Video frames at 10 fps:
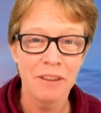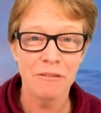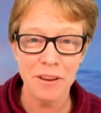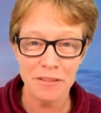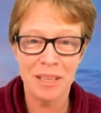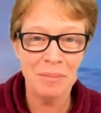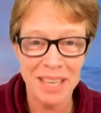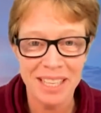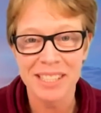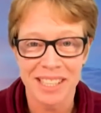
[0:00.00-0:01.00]
15
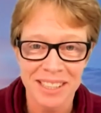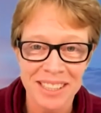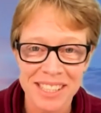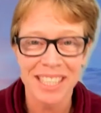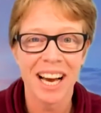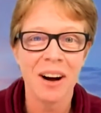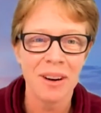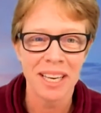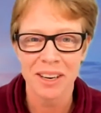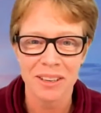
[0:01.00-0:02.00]
minutes. I'll see how
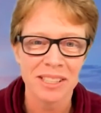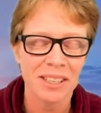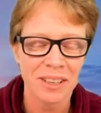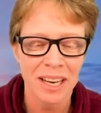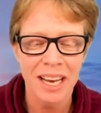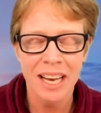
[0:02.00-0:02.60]
I go. So,